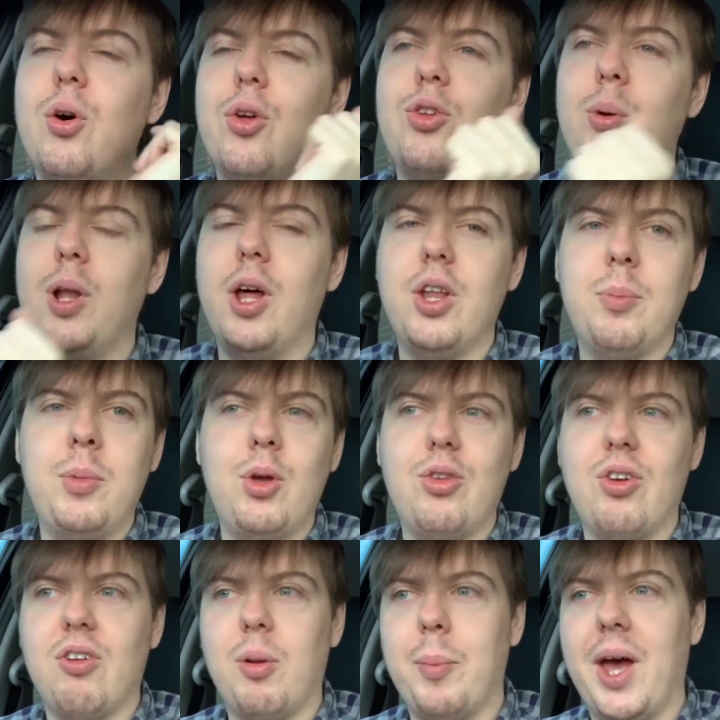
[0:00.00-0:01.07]
also, a lot of the
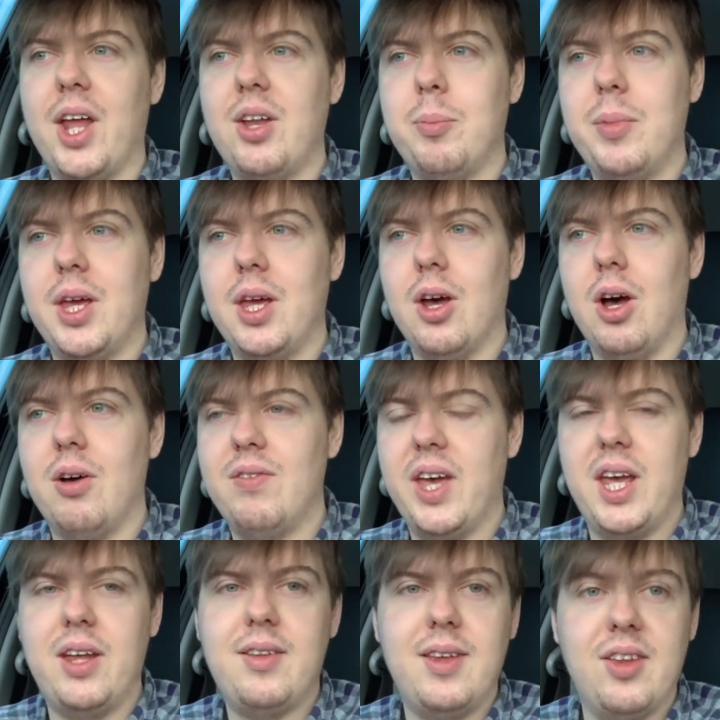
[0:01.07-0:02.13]
music reminded me of
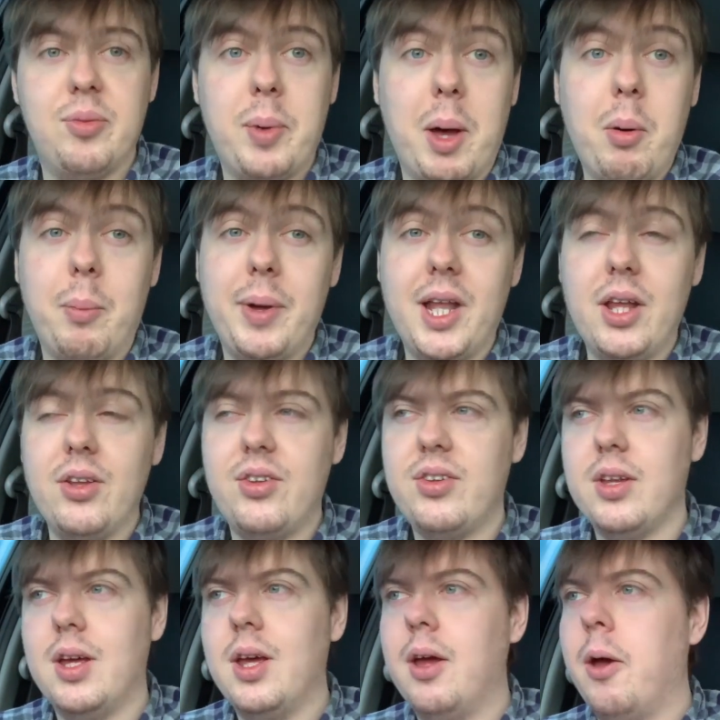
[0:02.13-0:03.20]
80s power
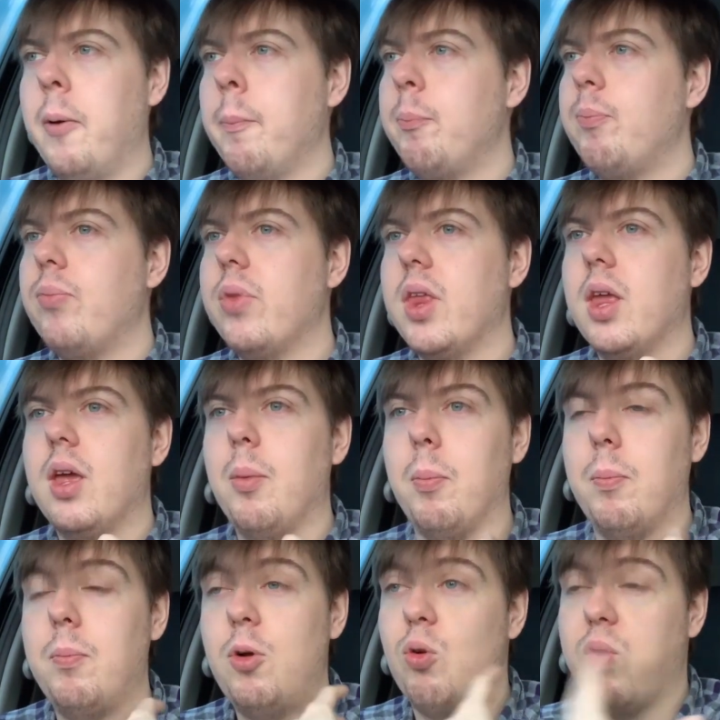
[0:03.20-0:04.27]
ballads.
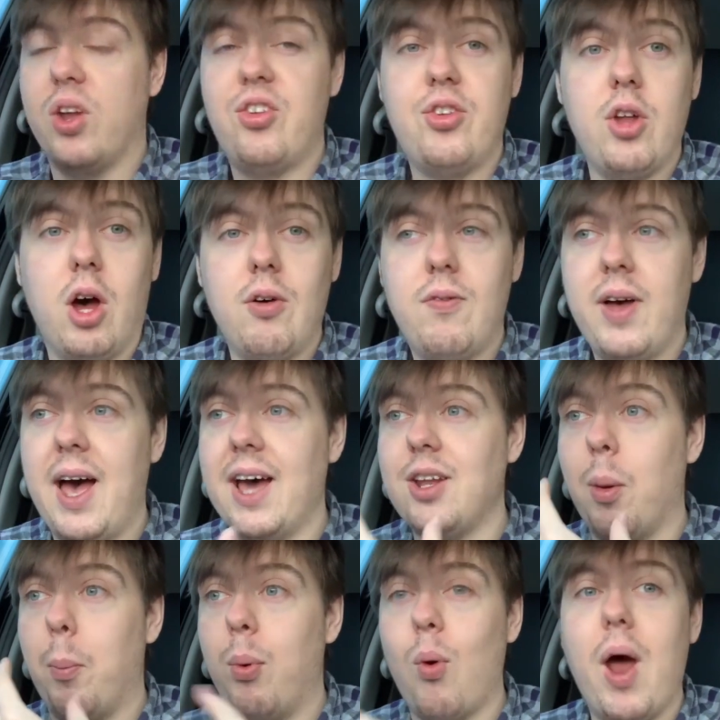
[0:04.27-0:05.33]
Christoph
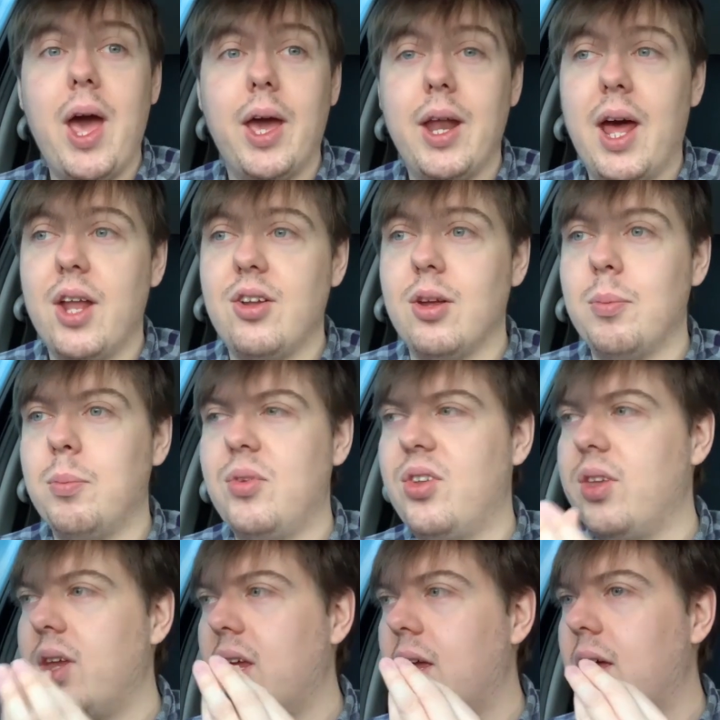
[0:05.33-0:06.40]
had a Bryan
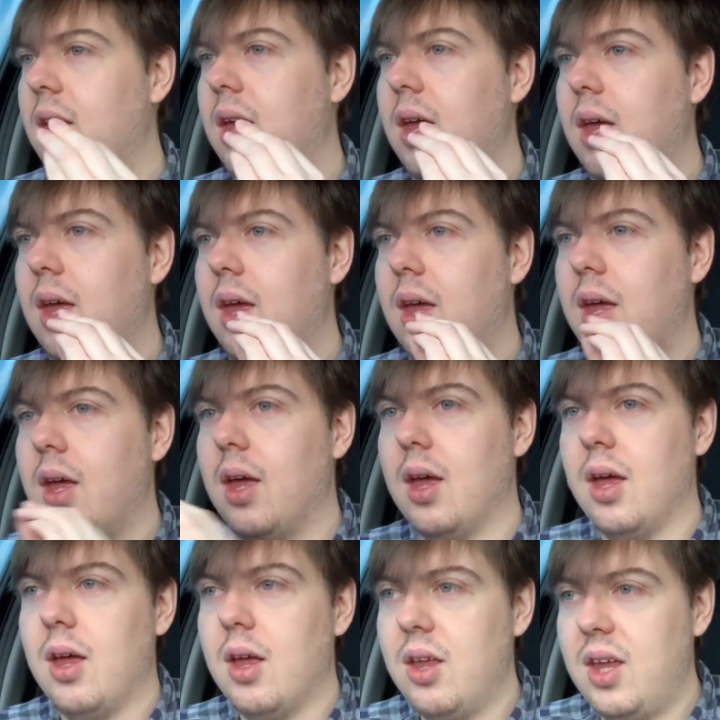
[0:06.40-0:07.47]
Adams,
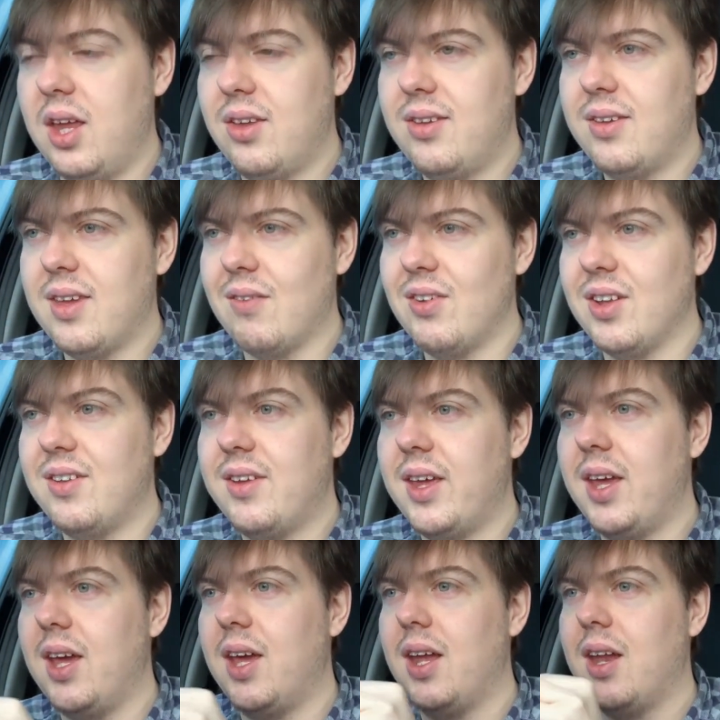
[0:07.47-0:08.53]
East
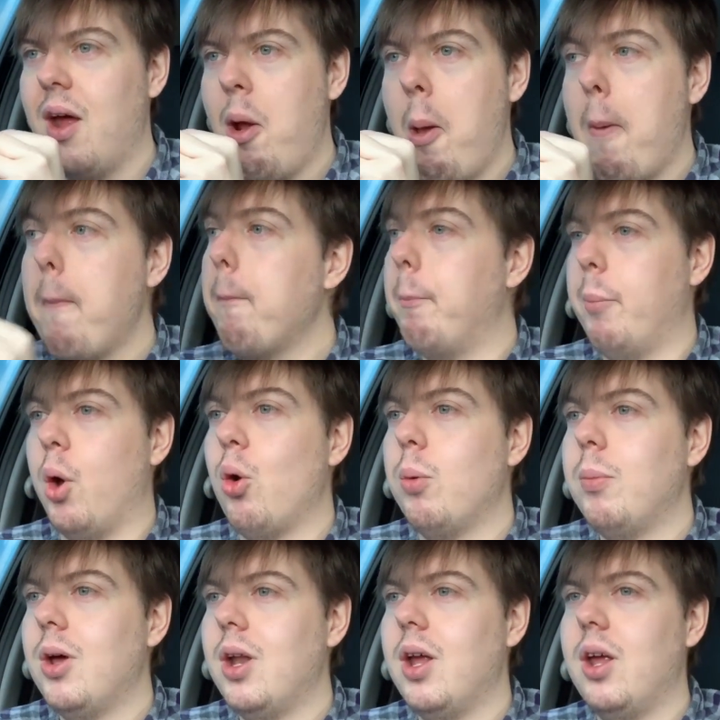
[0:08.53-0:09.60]
17
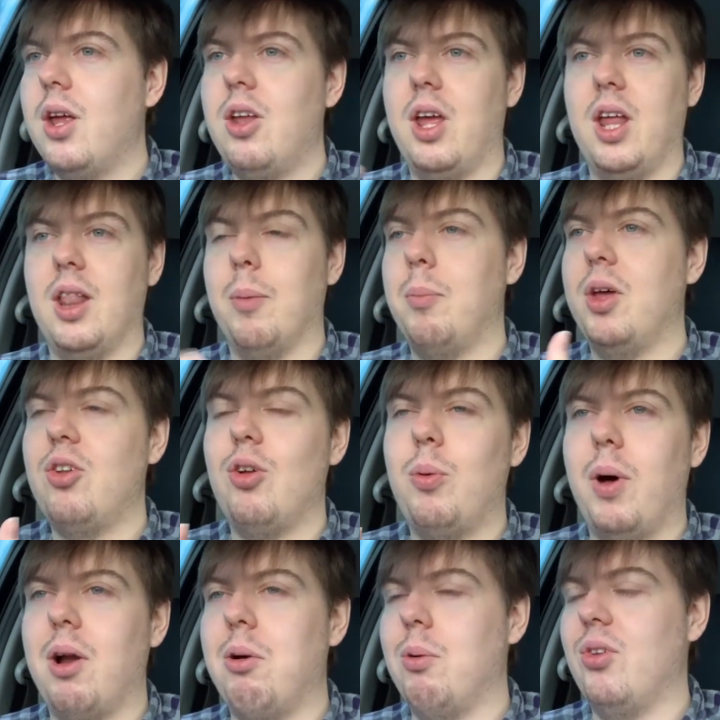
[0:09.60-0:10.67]
moment in the
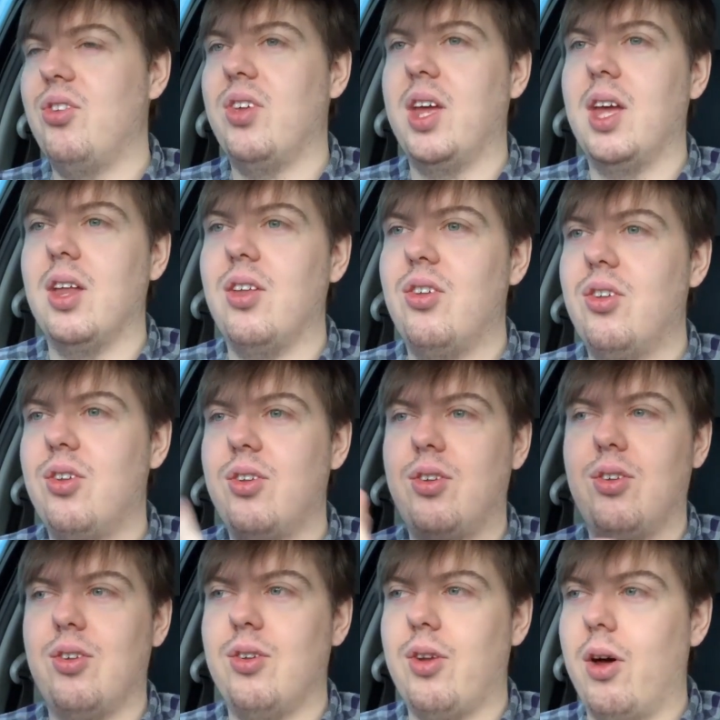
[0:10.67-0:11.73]
middle where he was singing
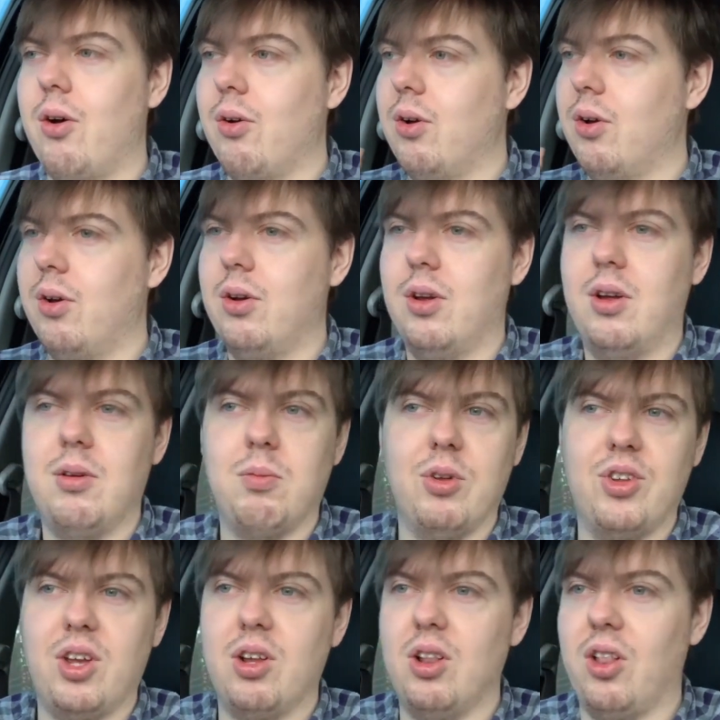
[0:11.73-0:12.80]
song,
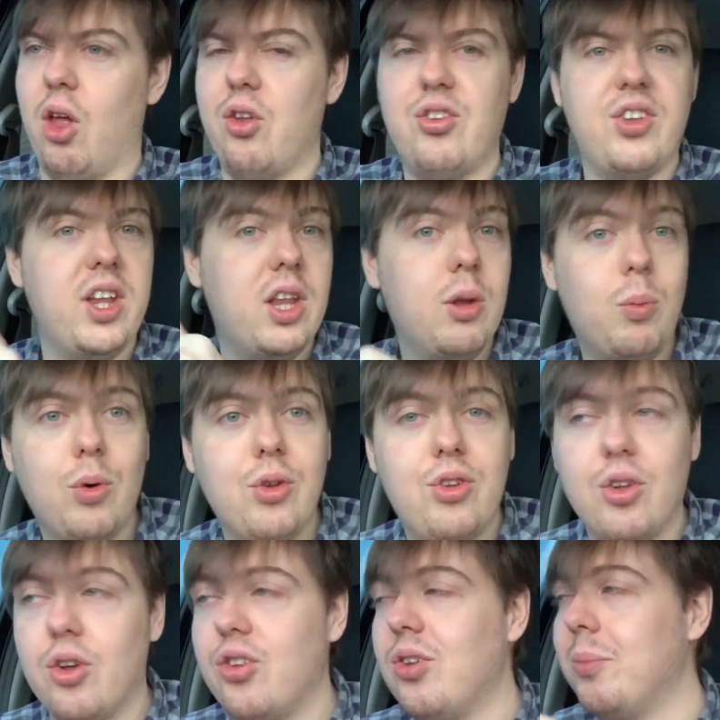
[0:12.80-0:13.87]
was it Lost in the
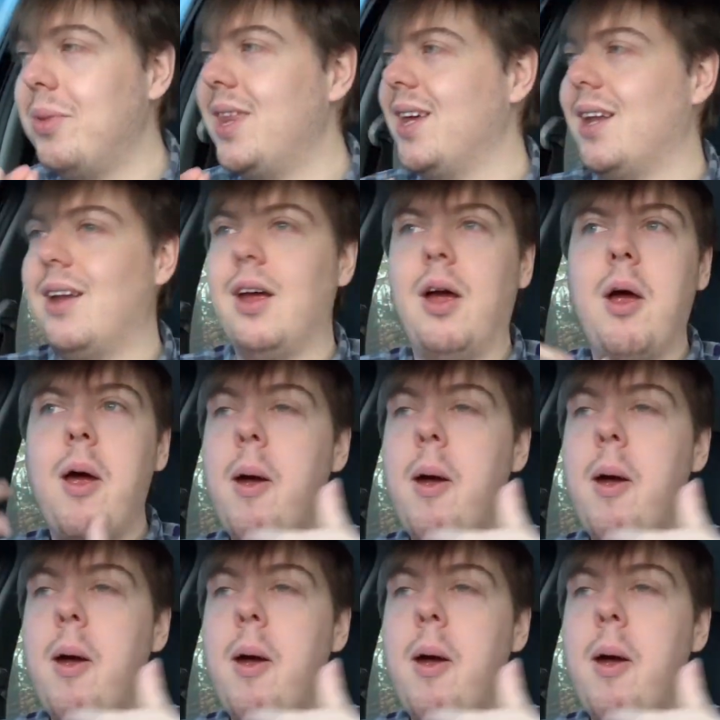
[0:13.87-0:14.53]
Woods or something?